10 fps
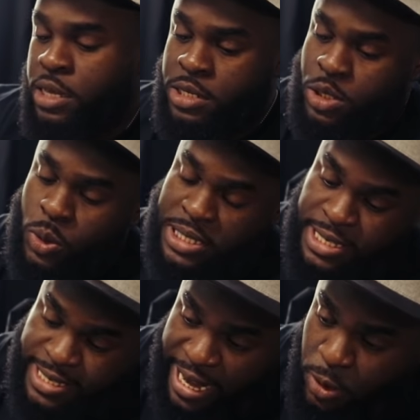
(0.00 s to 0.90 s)
So it
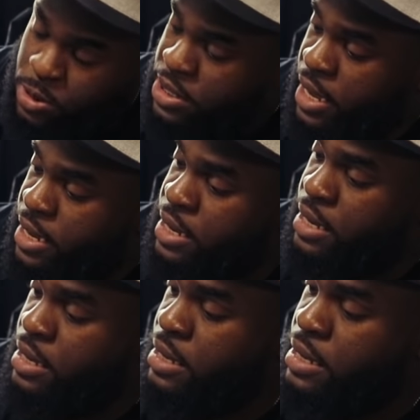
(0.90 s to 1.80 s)
sounds like
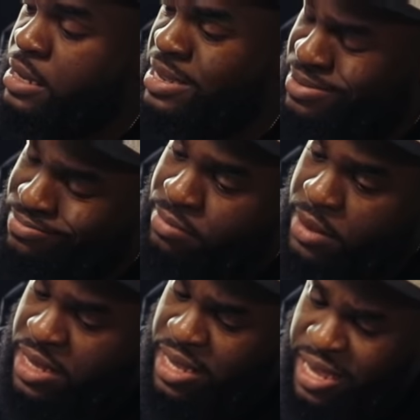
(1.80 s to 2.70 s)

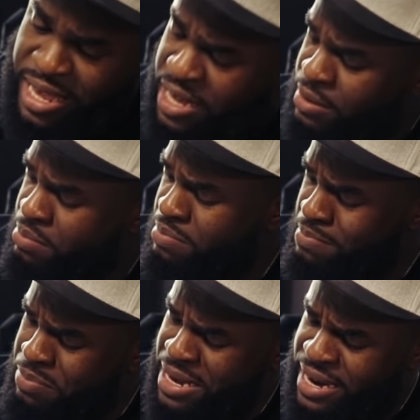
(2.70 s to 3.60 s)
it could
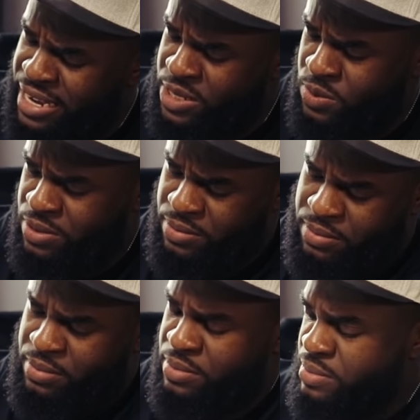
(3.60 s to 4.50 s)
be a nice
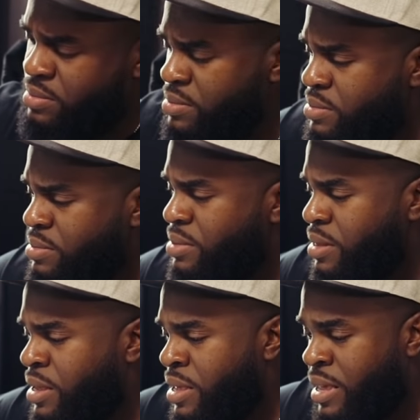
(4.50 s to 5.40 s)
one.
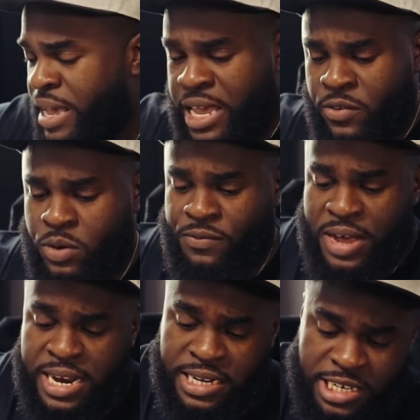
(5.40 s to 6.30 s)
And if we're
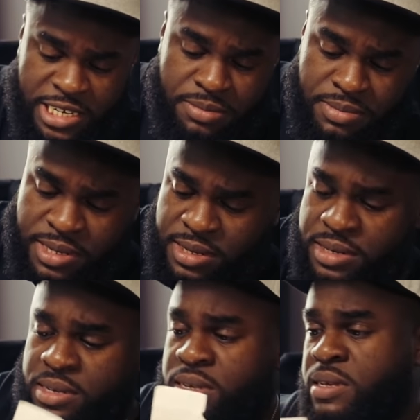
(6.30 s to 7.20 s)
finding gems,
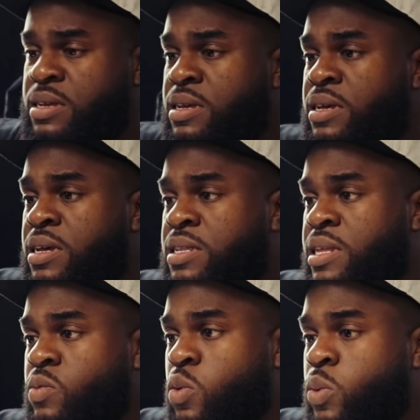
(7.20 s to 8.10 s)

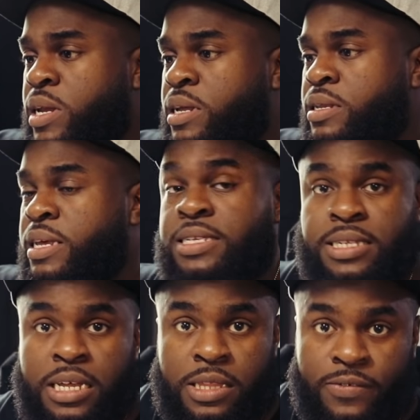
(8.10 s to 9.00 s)
then we're winning. There's
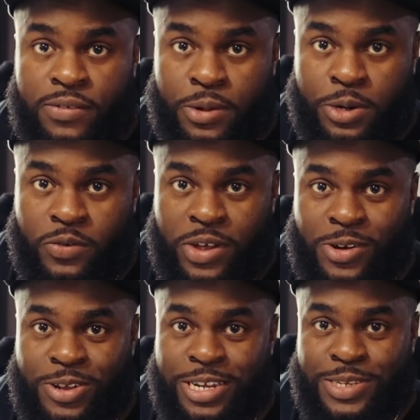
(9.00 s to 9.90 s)
nothing floating
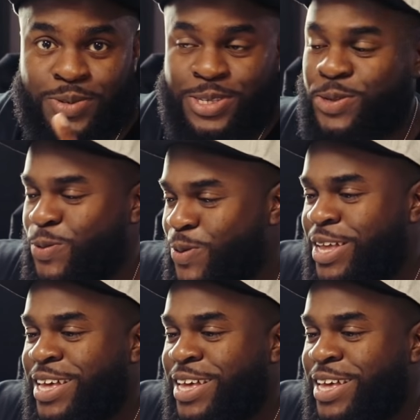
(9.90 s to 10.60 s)
around on this one, so